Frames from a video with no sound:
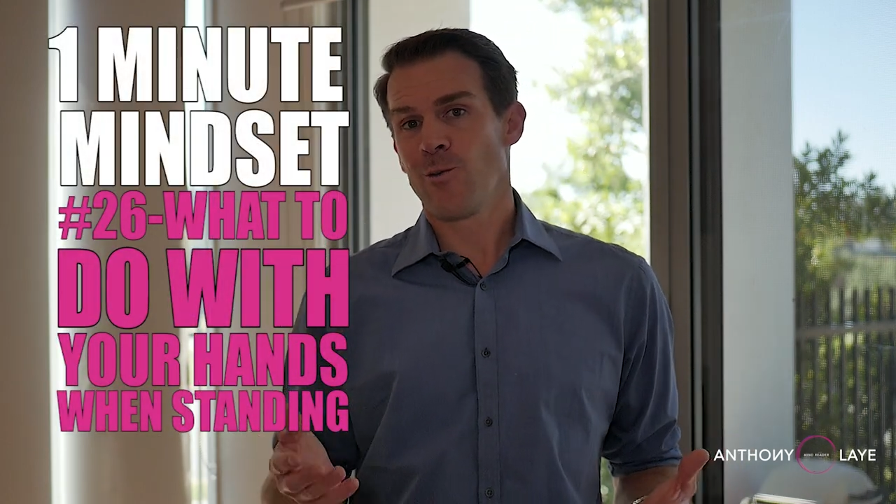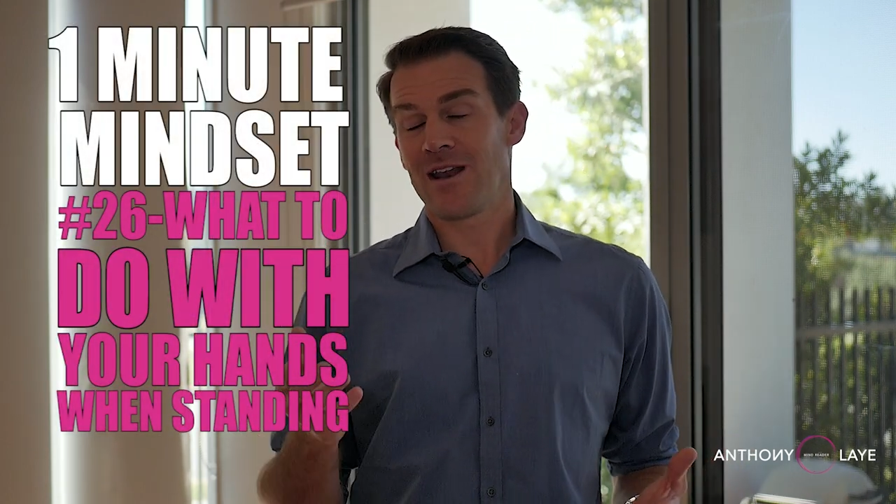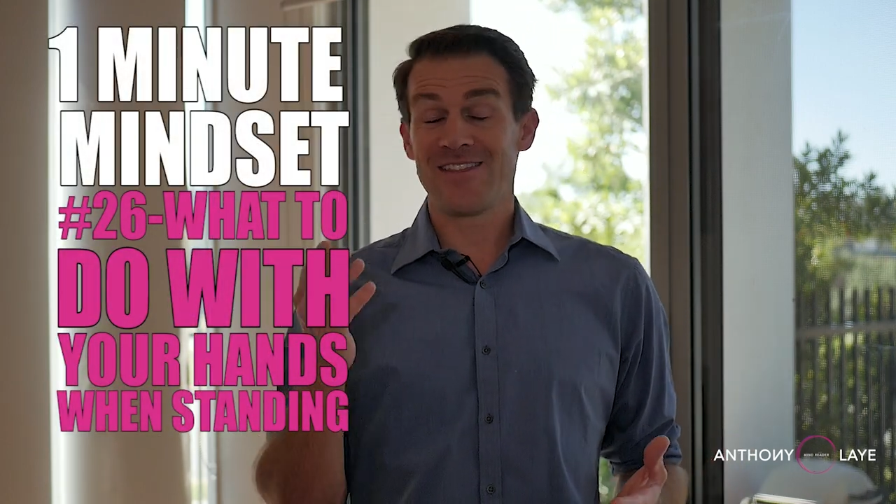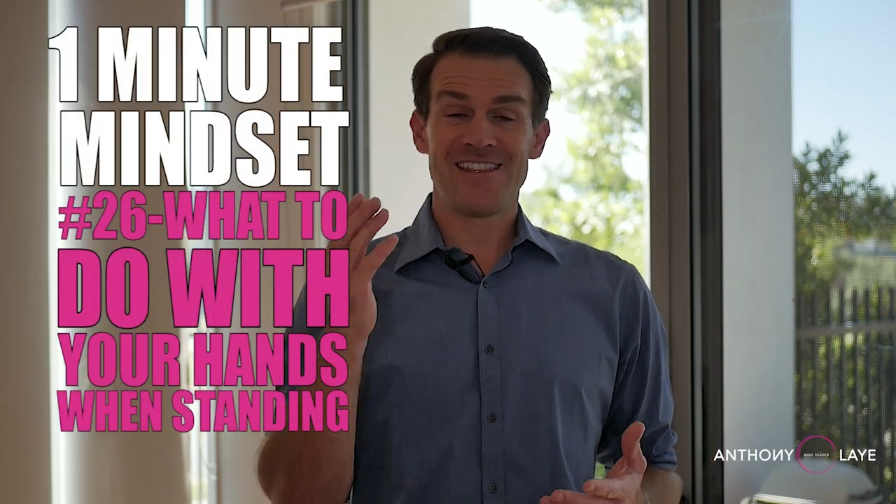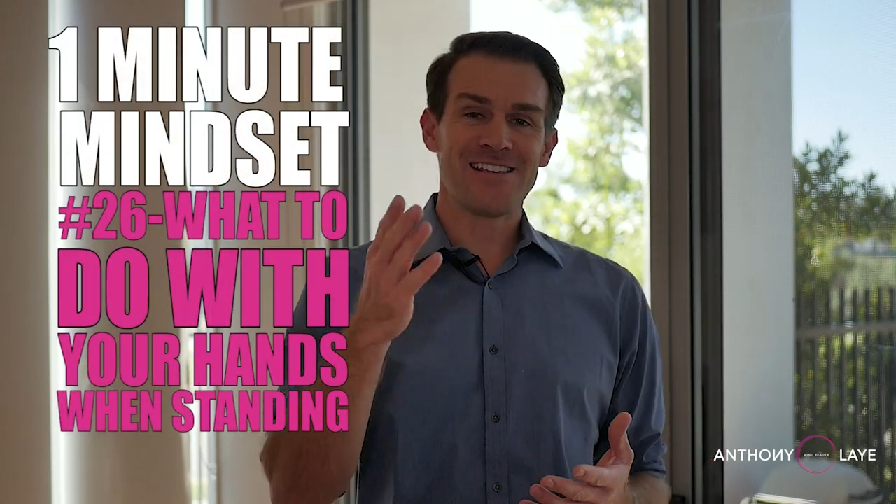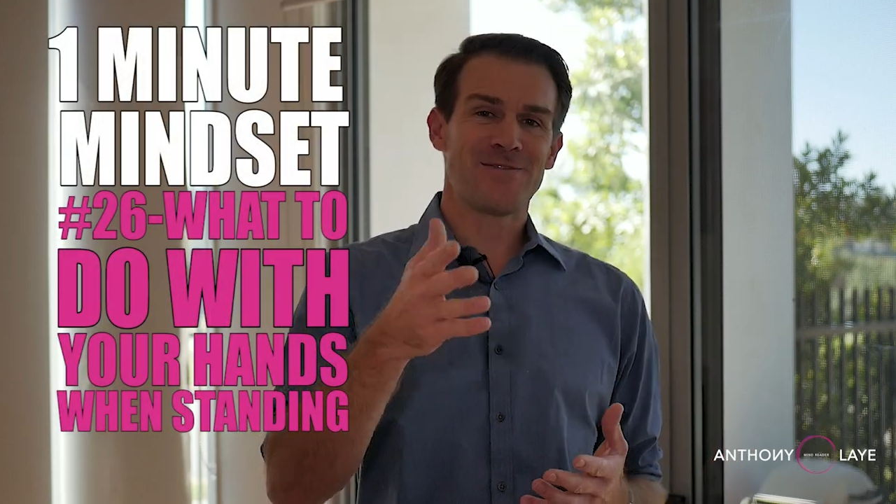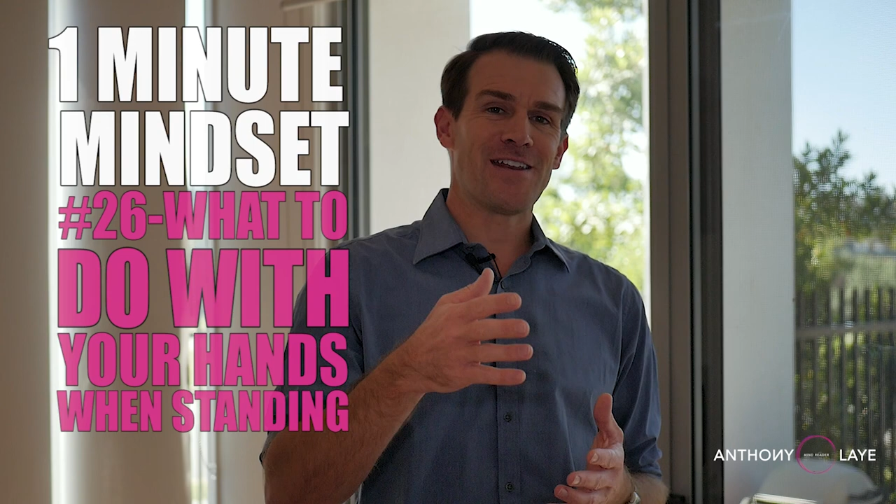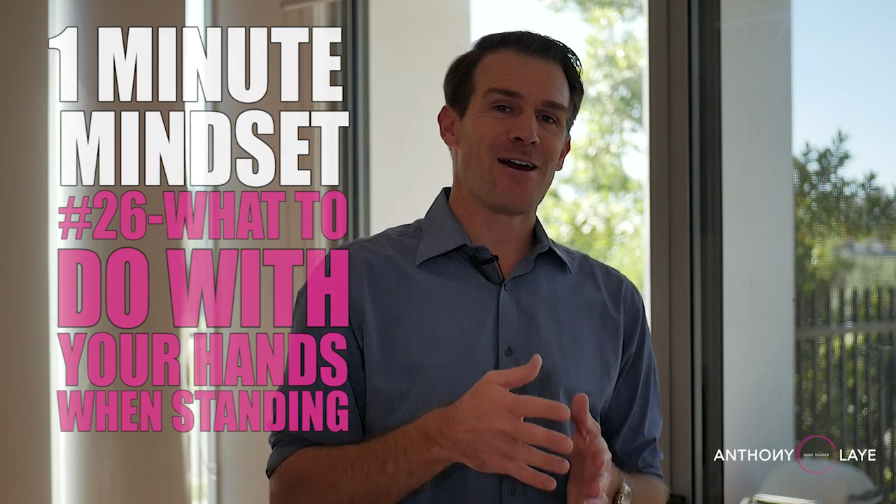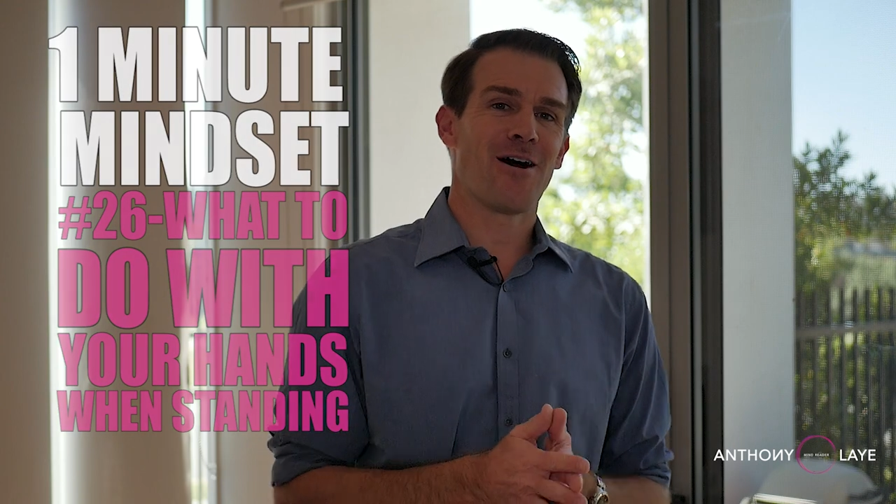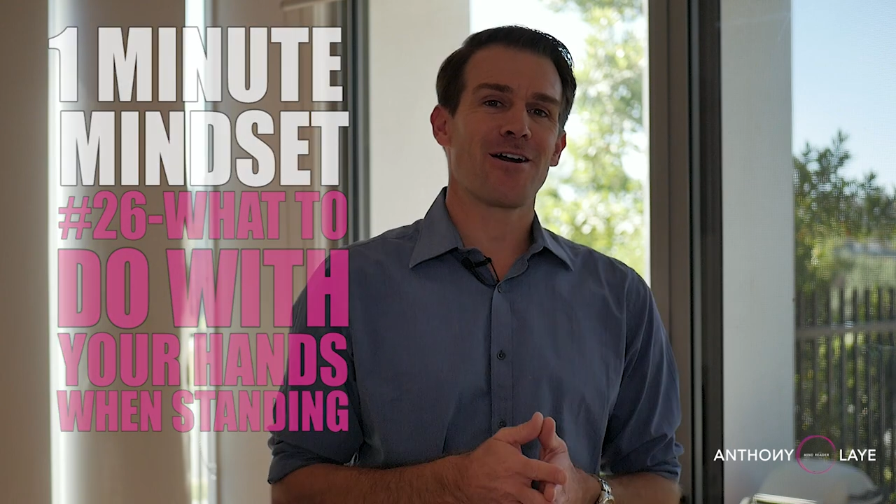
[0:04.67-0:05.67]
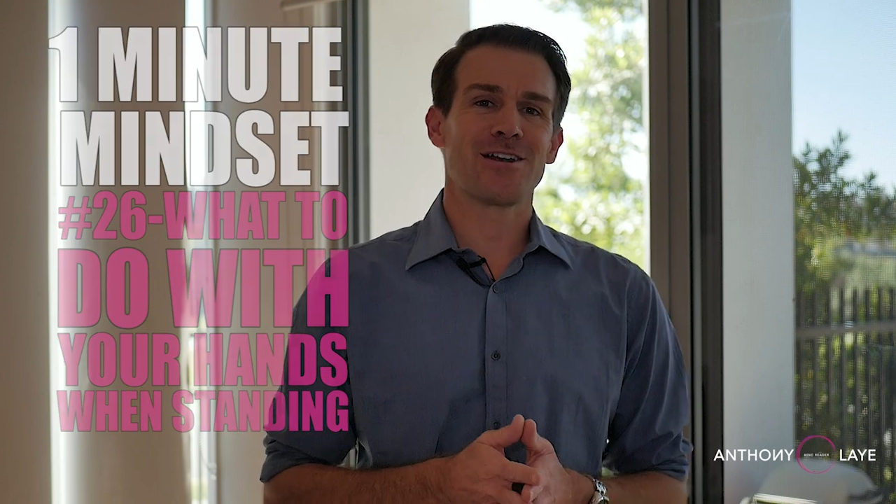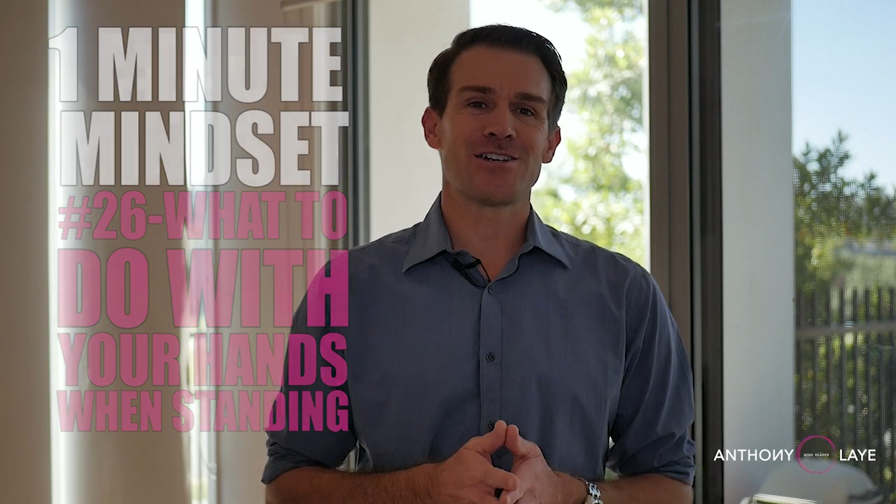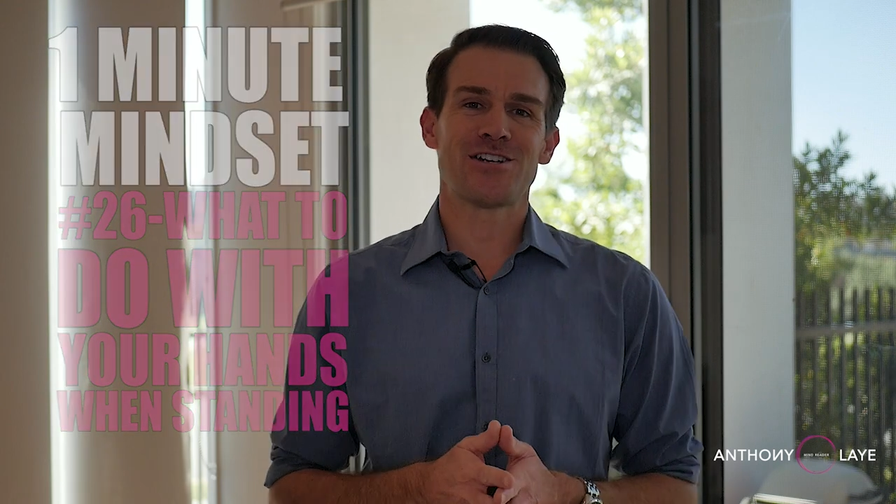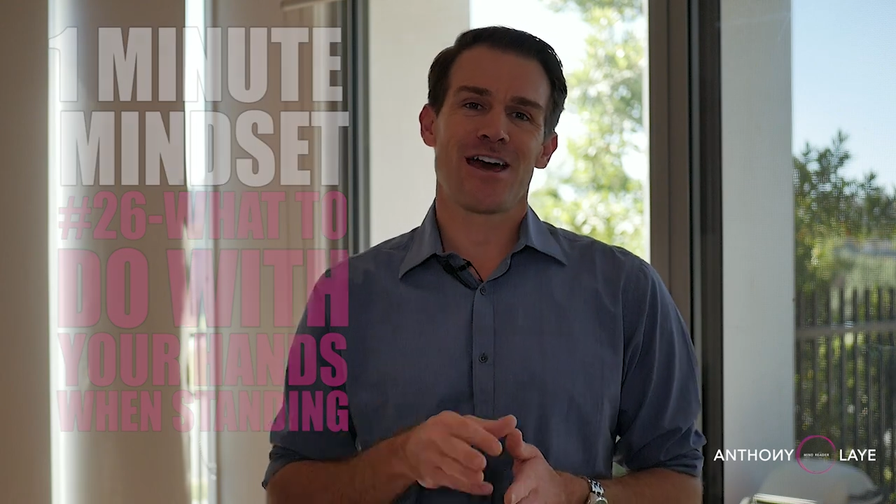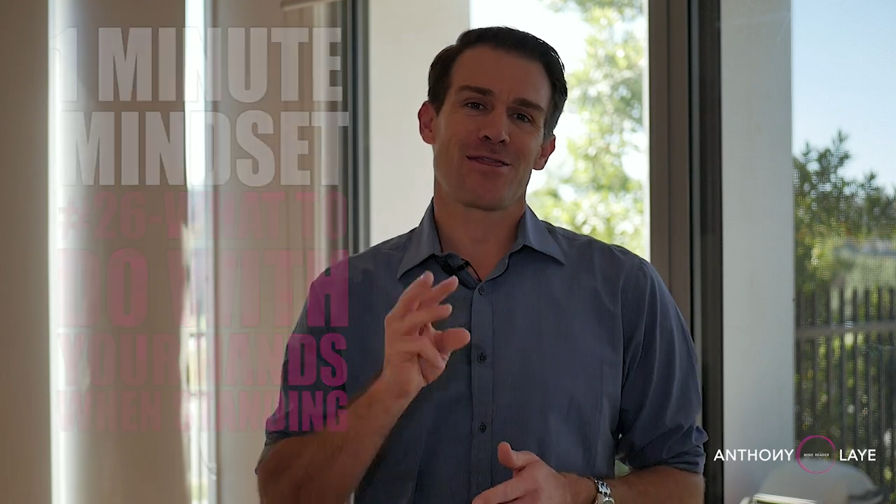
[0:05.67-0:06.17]
Well, in this video, I'm gonna
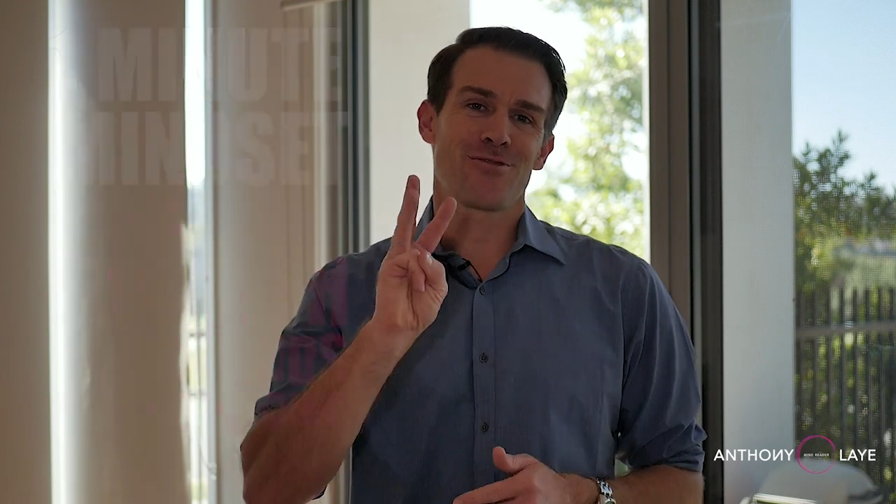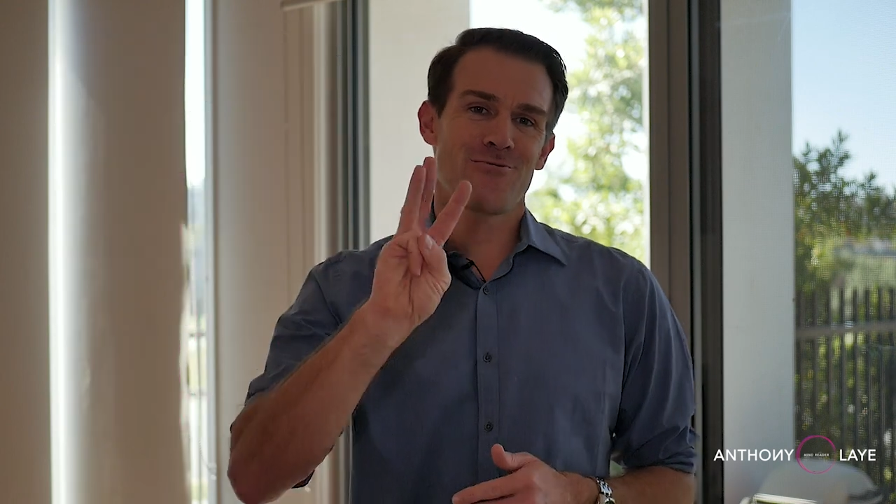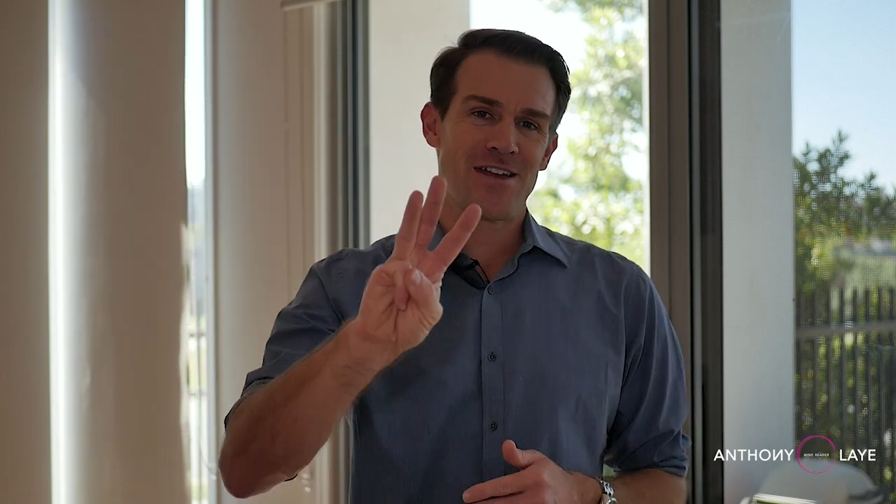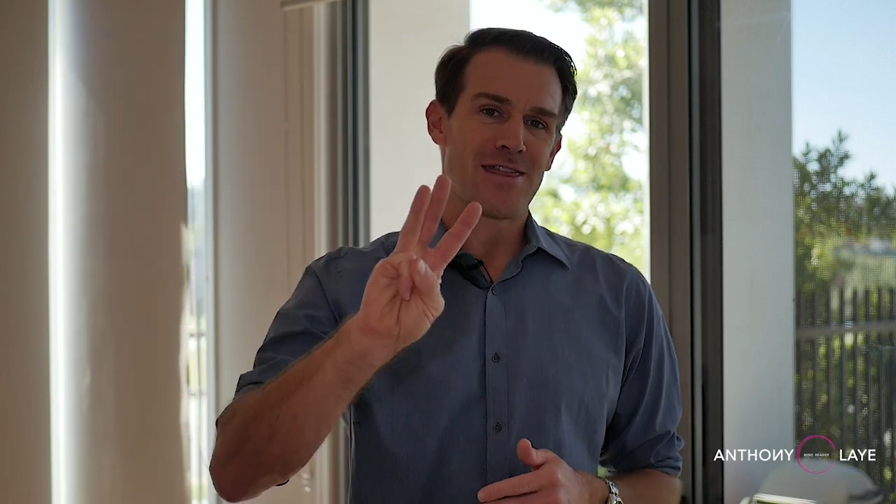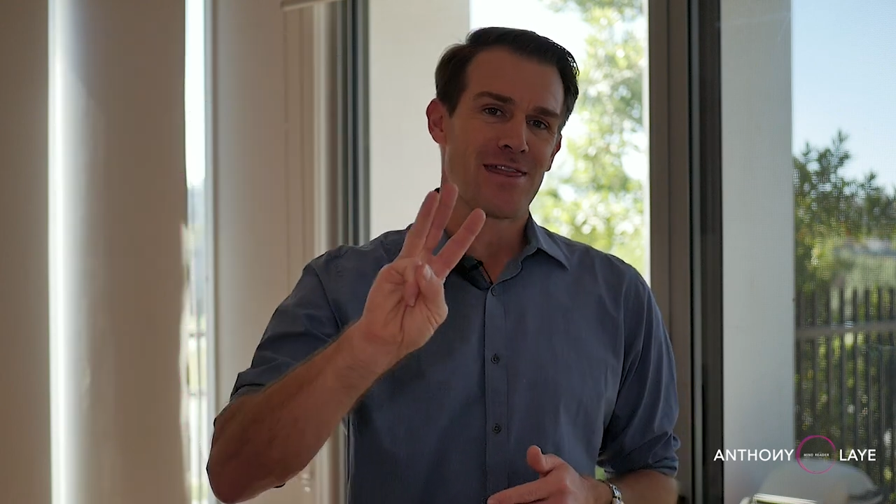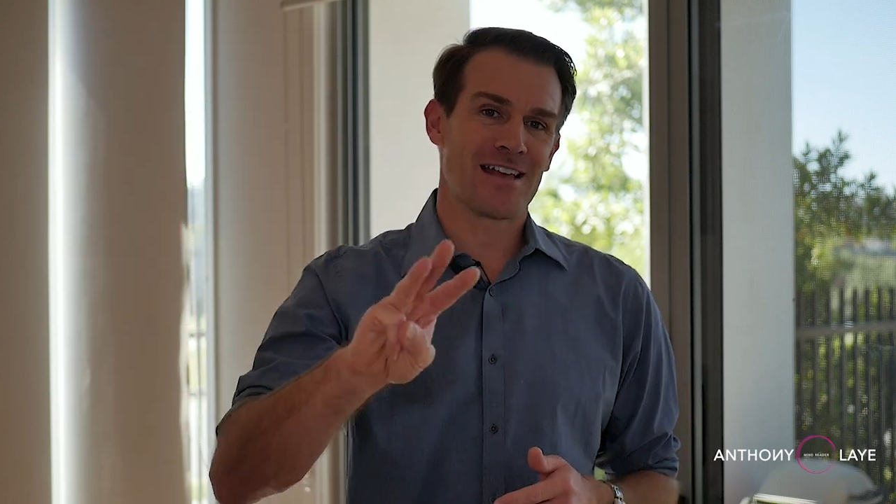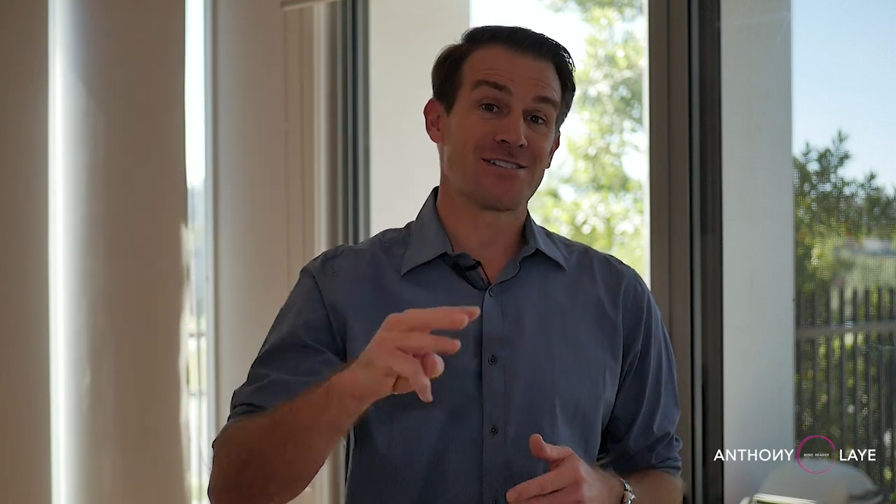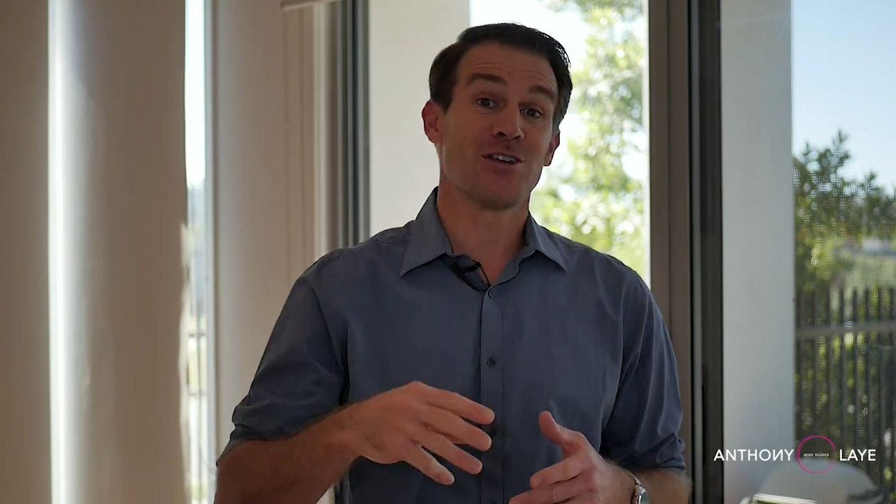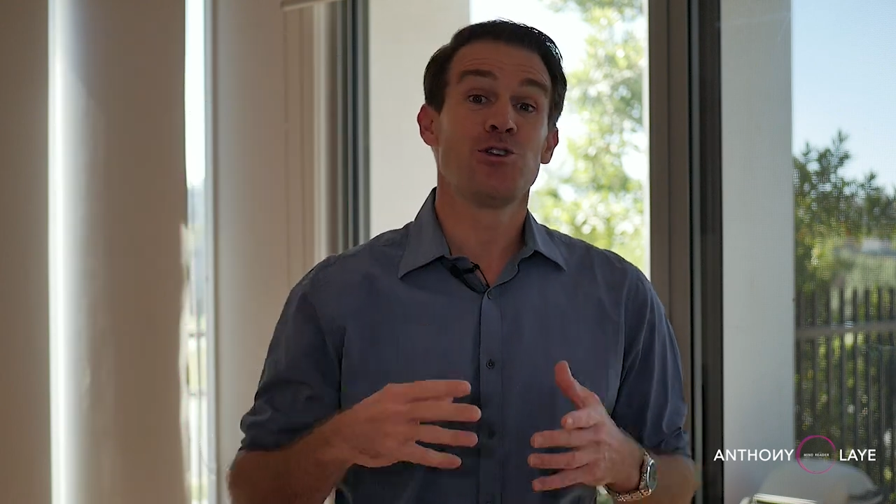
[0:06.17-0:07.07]
share three things that